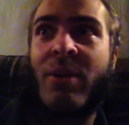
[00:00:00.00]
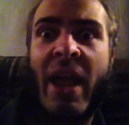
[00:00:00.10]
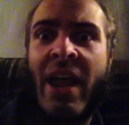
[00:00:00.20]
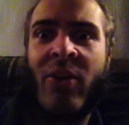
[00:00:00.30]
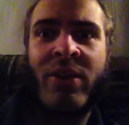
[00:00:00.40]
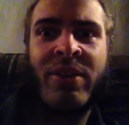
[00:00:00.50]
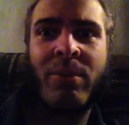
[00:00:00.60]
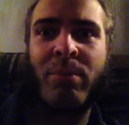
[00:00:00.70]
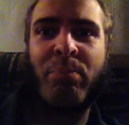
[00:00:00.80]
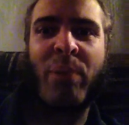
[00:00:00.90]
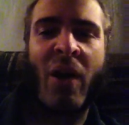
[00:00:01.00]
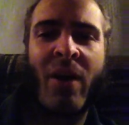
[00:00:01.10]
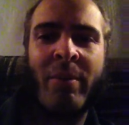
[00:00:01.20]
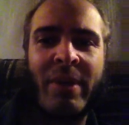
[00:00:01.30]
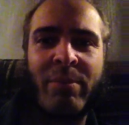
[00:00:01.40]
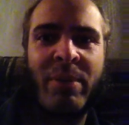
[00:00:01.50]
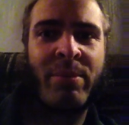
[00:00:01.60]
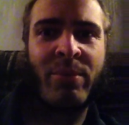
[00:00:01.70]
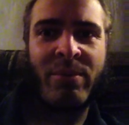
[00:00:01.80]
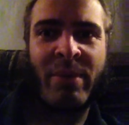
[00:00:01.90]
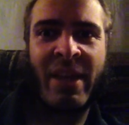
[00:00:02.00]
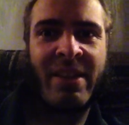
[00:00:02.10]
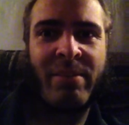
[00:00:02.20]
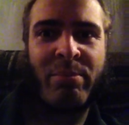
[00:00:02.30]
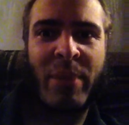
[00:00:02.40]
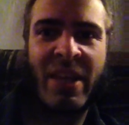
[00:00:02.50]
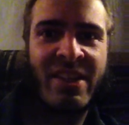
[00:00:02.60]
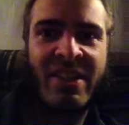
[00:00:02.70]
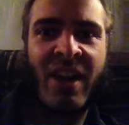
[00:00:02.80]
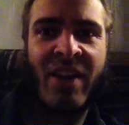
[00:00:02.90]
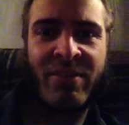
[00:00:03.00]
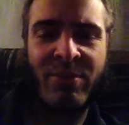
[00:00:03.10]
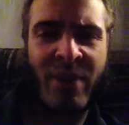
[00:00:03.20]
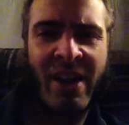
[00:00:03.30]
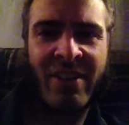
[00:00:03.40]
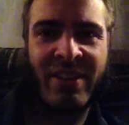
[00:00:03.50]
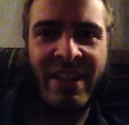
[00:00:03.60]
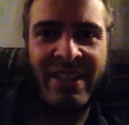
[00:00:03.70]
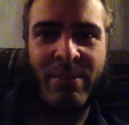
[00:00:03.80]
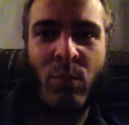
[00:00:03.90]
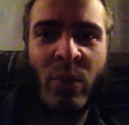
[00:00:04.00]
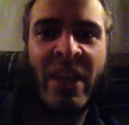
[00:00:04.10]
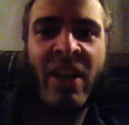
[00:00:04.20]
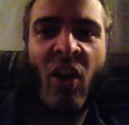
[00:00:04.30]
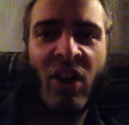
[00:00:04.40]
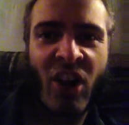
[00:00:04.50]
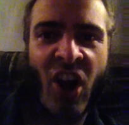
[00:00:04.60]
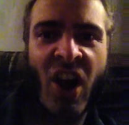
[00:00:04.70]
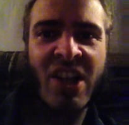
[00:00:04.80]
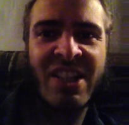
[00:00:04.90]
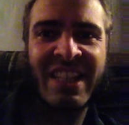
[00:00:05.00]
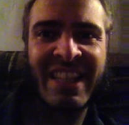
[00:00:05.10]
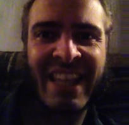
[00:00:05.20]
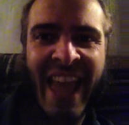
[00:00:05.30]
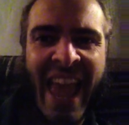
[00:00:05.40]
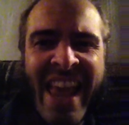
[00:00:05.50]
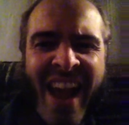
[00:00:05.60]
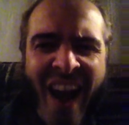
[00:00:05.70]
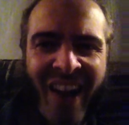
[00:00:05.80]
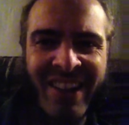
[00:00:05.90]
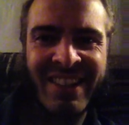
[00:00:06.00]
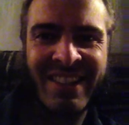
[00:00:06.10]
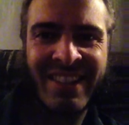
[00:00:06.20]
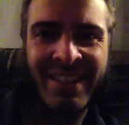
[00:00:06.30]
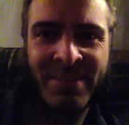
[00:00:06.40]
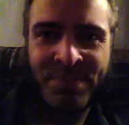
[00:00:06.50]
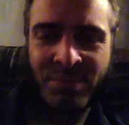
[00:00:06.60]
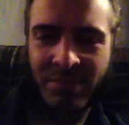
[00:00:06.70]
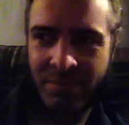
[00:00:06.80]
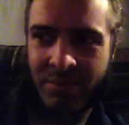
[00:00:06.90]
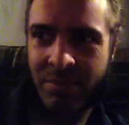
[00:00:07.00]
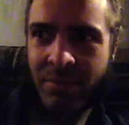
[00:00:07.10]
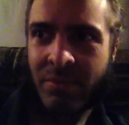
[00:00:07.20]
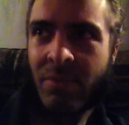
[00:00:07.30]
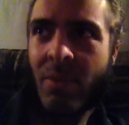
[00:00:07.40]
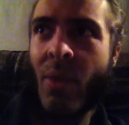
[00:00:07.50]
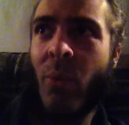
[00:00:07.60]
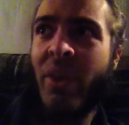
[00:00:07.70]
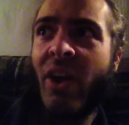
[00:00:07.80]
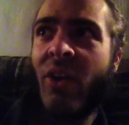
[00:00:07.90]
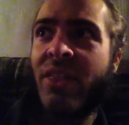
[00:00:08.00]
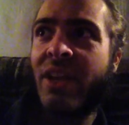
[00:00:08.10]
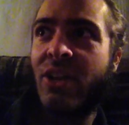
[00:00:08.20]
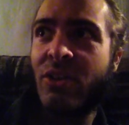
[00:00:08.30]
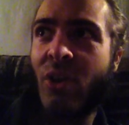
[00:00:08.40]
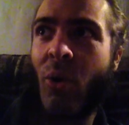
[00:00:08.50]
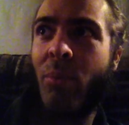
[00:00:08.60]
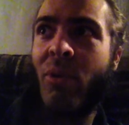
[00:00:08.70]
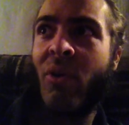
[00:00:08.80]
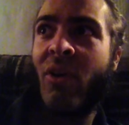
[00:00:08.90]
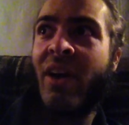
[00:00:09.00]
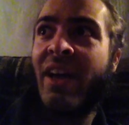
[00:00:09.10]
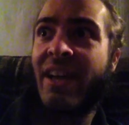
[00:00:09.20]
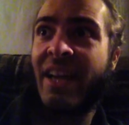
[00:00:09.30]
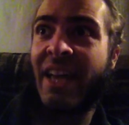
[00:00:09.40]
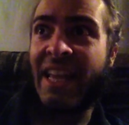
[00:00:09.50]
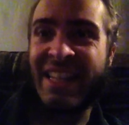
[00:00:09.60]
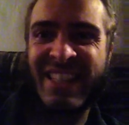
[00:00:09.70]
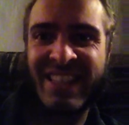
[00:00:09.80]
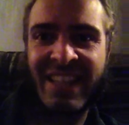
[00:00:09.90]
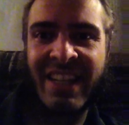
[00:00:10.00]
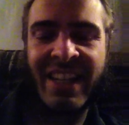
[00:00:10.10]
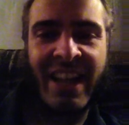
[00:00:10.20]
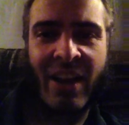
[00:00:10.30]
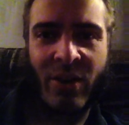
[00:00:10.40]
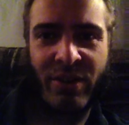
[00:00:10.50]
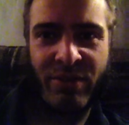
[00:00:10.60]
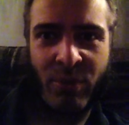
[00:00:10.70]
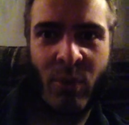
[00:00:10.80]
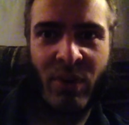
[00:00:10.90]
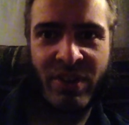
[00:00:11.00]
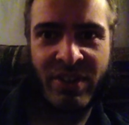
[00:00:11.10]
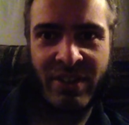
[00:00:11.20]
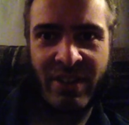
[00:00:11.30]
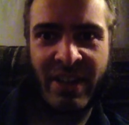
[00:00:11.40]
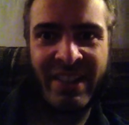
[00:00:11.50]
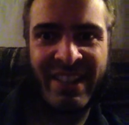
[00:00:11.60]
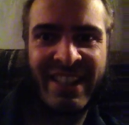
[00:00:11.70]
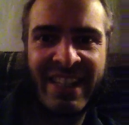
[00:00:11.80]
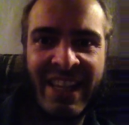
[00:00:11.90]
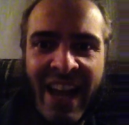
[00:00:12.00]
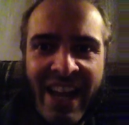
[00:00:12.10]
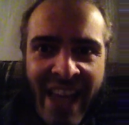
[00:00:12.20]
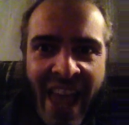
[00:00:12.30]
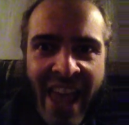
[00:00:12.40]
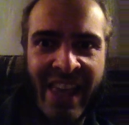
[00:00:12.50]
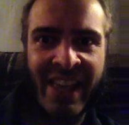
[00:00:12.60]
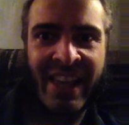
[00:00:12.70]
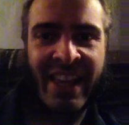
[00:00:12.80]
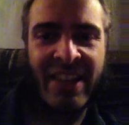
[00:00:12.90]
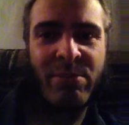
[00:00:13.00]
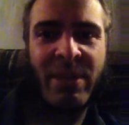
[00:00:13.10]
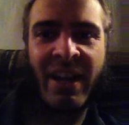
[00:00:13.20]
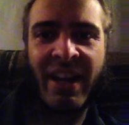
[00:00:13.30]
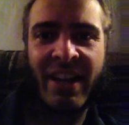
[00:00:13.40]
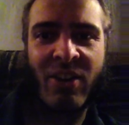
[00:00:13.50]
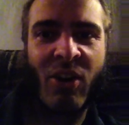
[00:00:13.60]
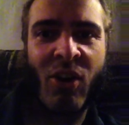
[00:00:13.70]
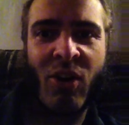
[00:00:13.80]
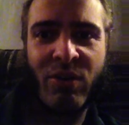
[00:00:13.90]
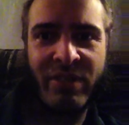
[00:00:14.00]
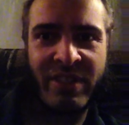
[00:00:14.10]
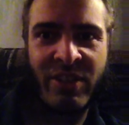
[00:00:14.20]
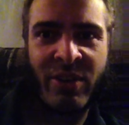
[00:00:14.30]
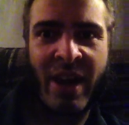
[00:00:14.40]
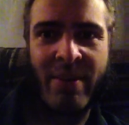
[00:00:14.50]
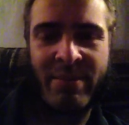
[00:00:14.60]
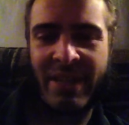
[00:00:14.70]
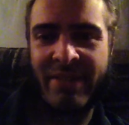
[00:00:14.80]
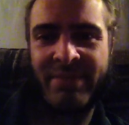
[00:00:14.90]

aerial bombing people to make them pissed off and radicalize them. We are causing the chaos. We are the global incendiary force, all right? The CIA is behind all of this crap, man.